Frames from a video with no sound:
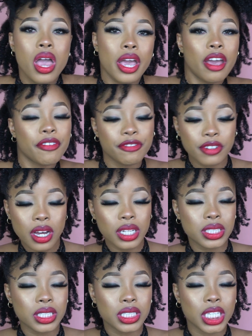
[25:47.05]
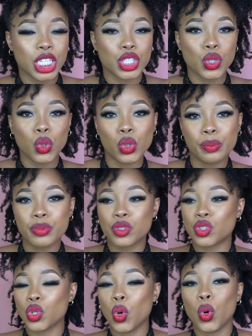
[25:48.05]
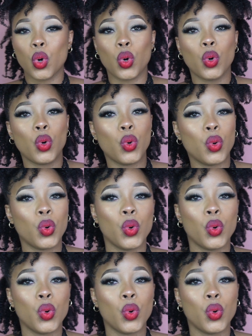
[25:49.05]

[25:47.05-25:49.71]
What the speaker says: If not, is hoops or